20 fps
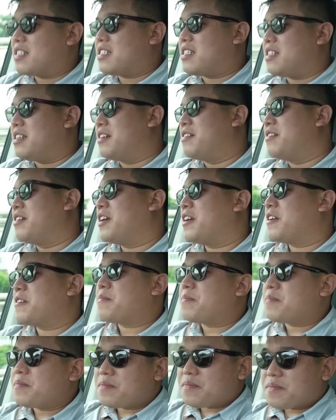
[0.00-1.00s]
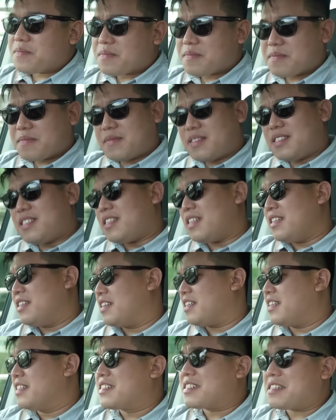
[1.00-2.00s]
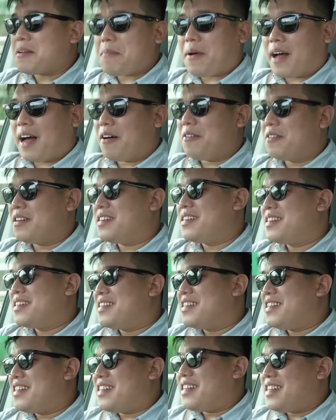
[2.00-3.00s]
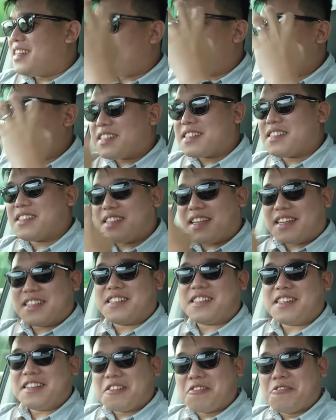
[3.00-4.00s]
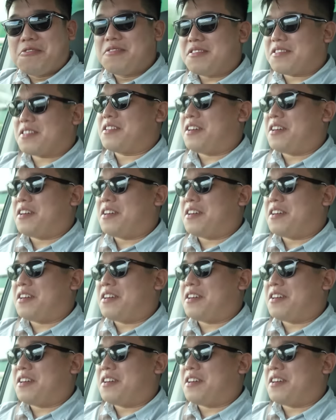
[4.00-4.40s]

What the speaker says: steering, the instant power, it's such a good